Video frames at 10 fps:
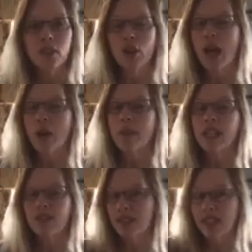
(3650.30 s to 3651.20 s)
You know, how
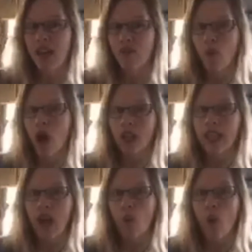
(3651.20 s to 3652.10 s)
many of us have
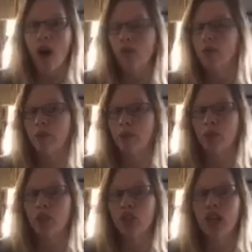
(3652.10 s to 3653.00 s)
walked that walk where we
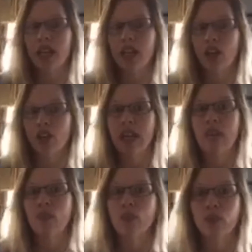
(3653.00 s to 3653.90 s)
weren't shining our
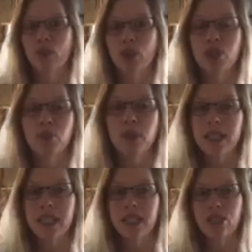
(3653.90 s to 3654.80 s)
light, where we weren't
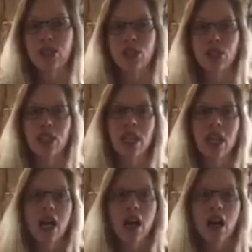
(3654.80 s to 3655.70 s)
speaking in certain
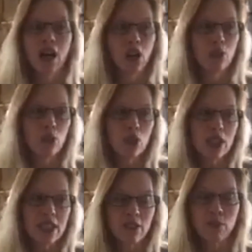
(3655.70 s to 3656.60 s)

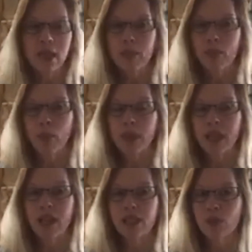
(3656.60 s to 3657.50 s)
communities of people
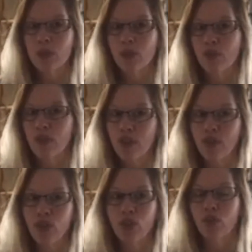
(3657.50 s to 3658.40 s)
because we were
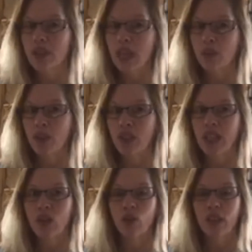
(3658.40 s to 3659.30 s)
fearful of what they would
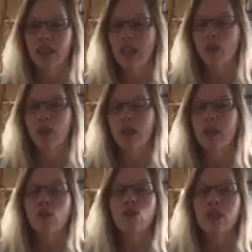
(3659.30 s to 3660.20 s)
think or that they would
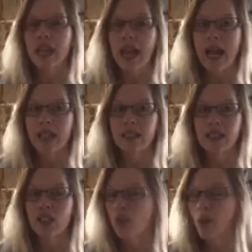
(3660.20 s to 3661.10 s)
react?
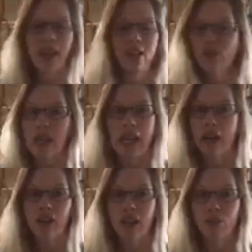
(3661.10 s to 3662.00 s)
And you know what? I don't
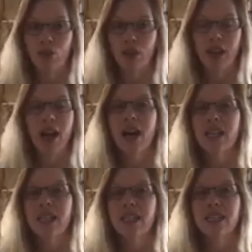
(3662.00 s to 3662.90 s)
care anymore.
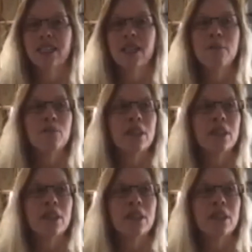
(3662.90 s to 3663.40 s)
God is